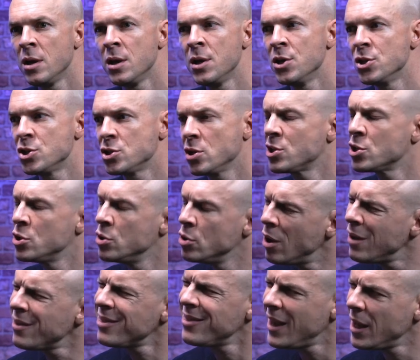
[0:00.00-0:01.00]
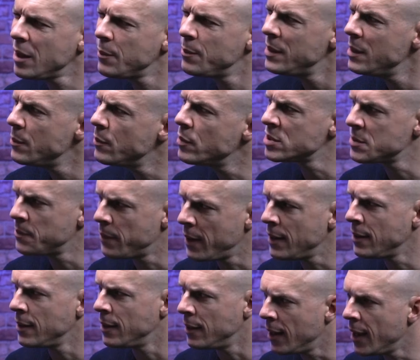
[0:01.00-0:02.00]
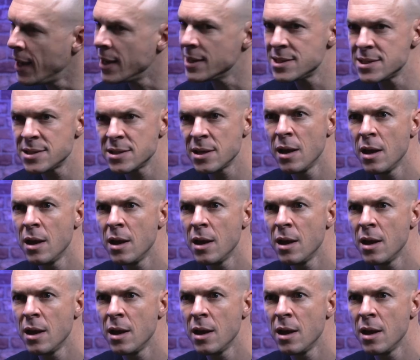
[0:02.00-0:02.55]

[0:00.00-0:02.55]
So it's not that people spend less.